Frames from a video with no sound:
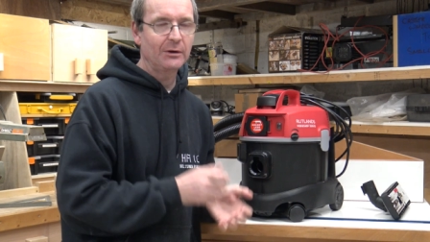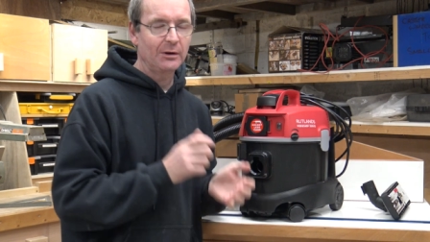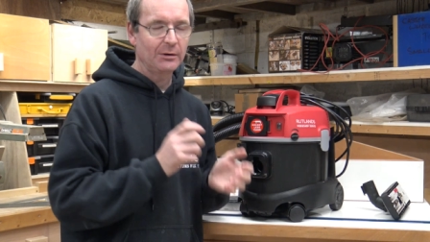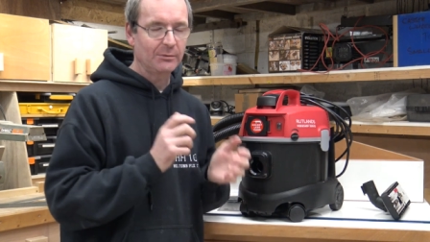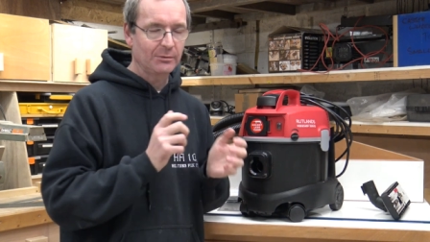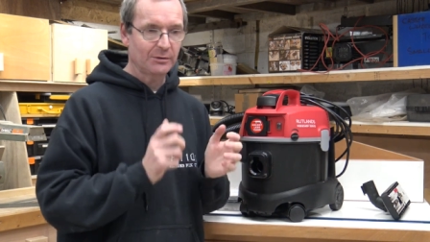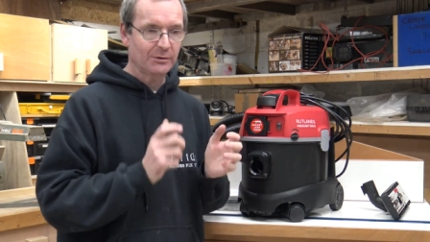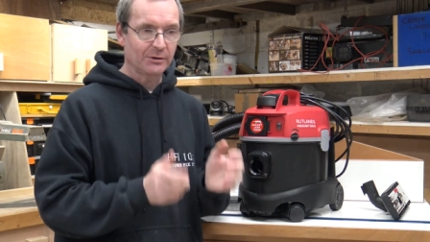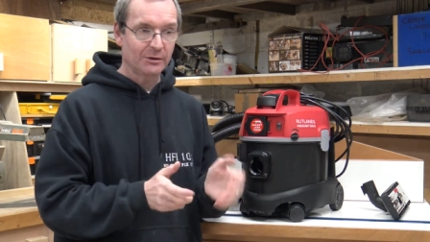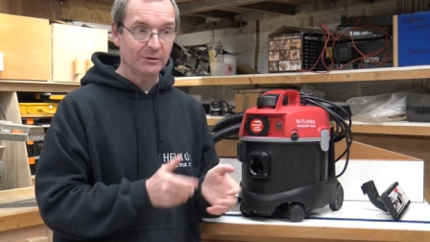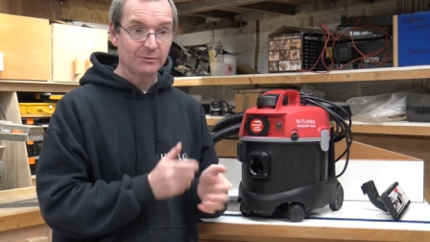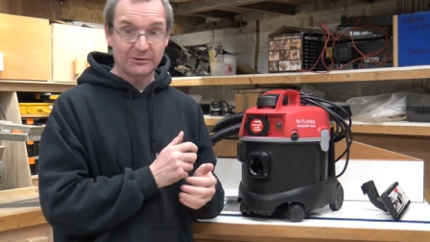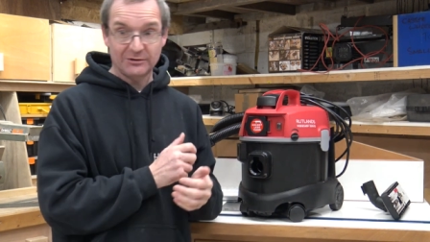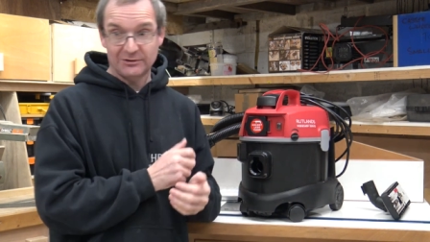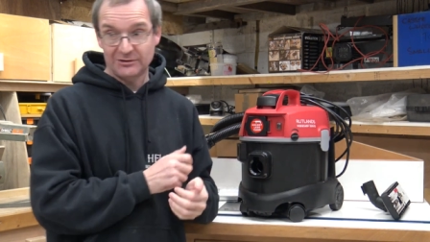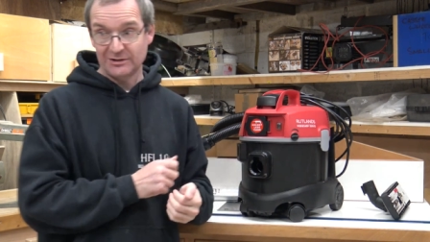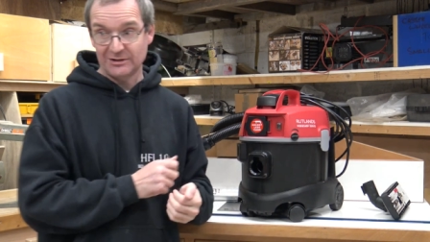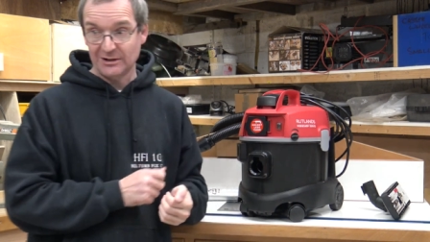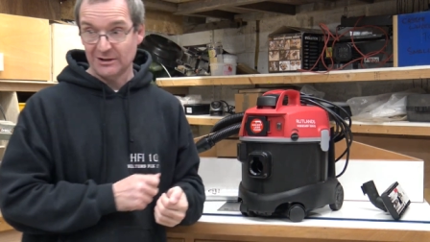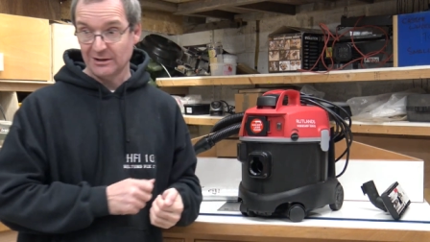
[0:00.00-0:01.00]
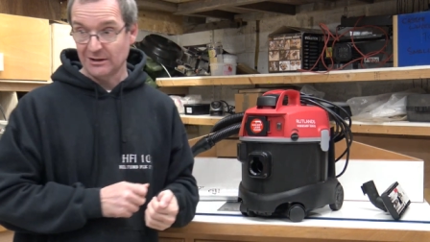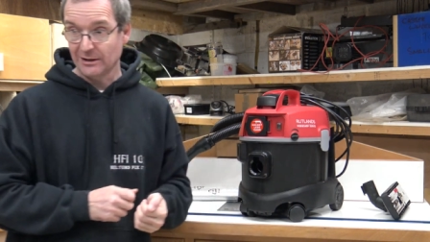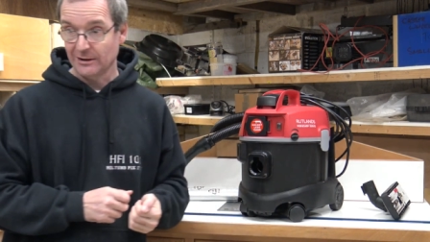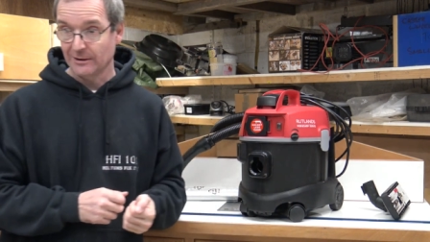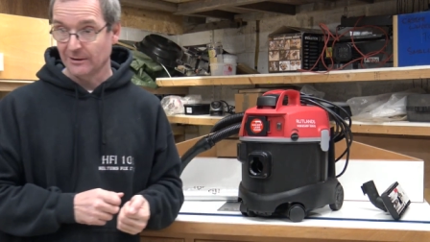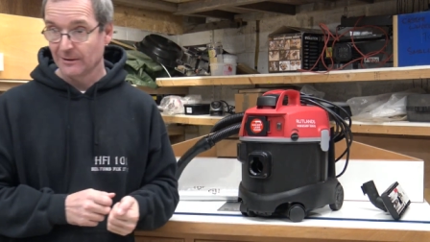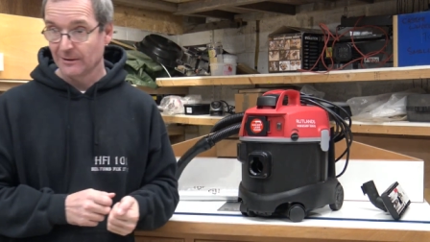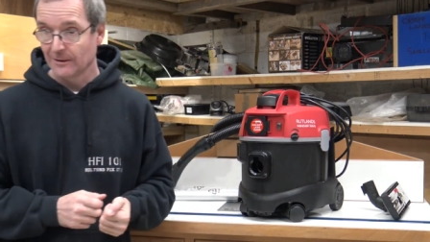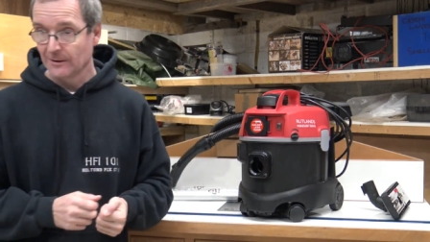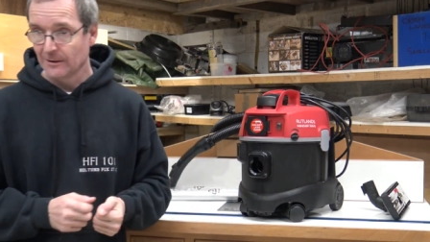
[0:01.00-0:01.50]
I would go to say
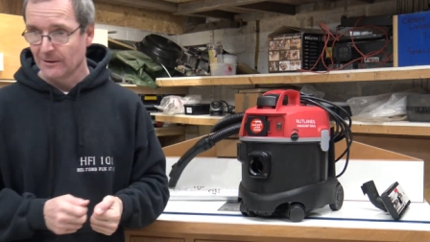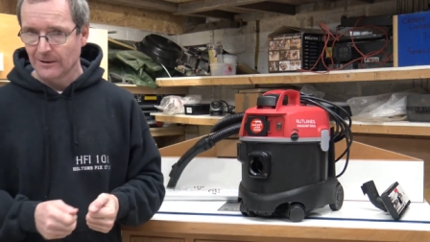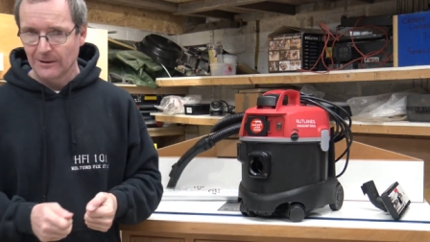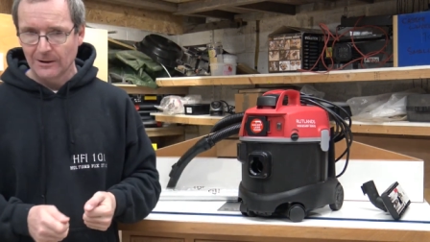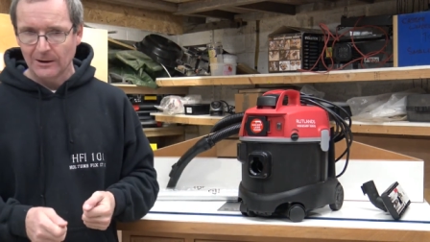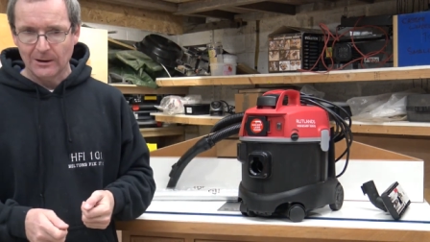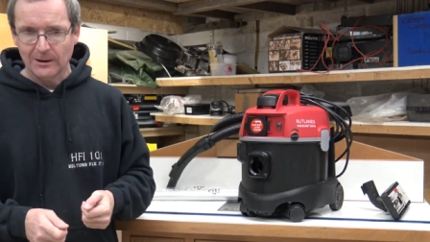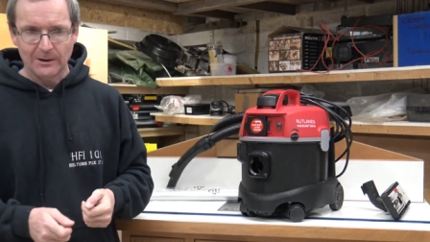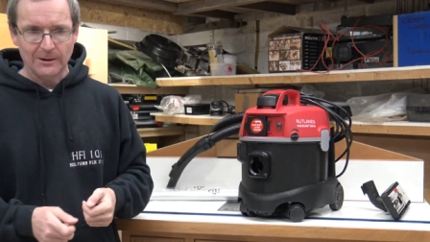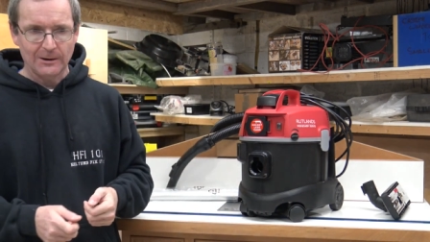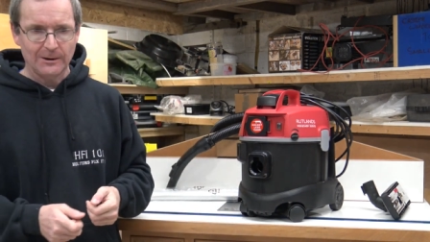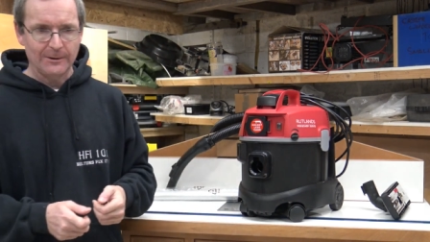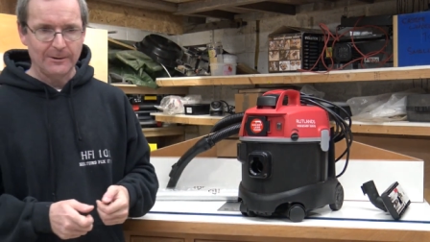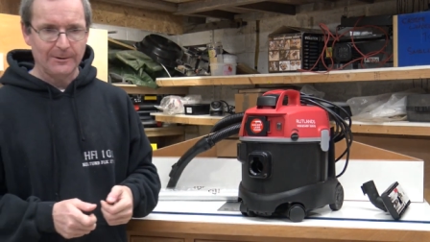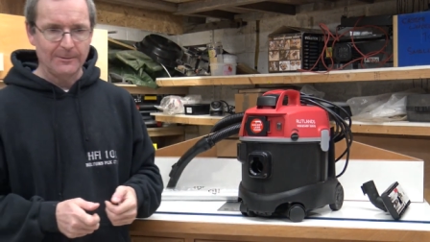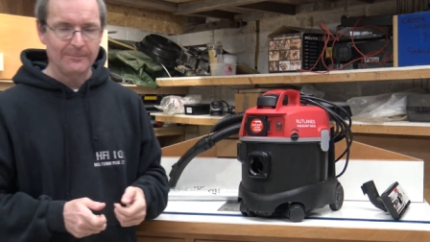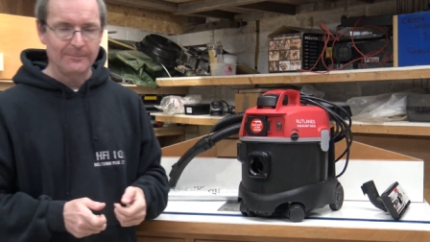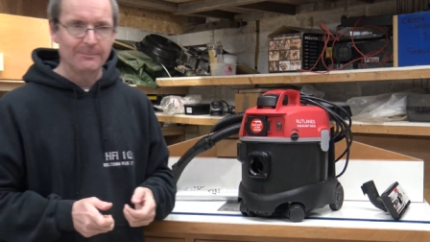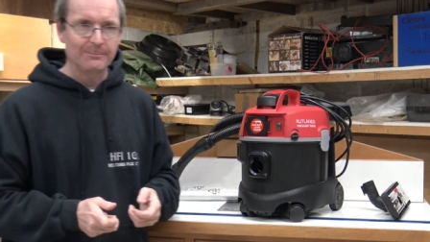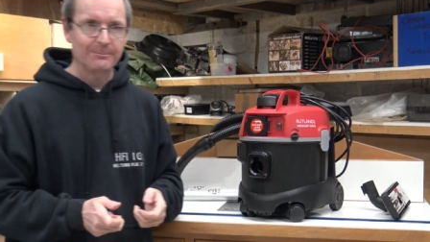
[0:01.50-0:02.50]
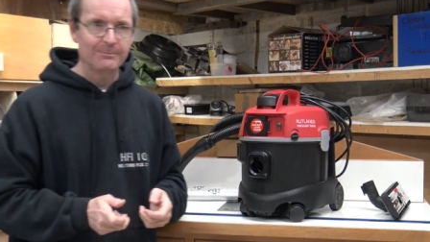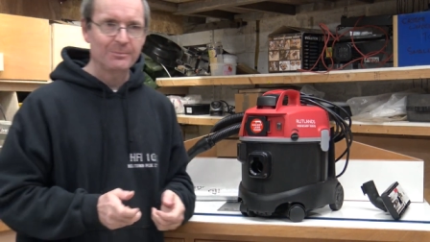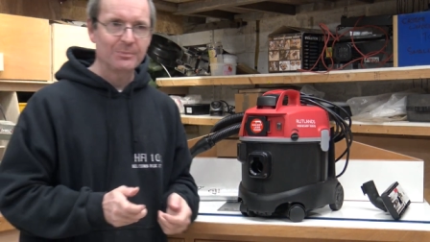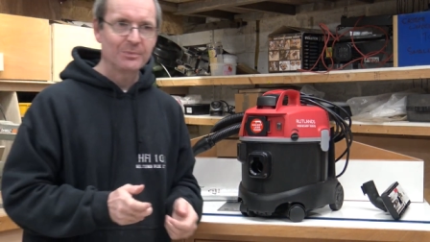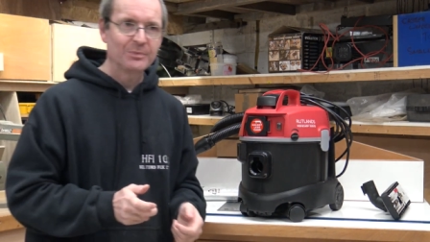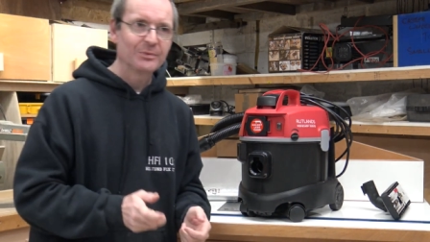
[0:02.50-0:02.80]
that um,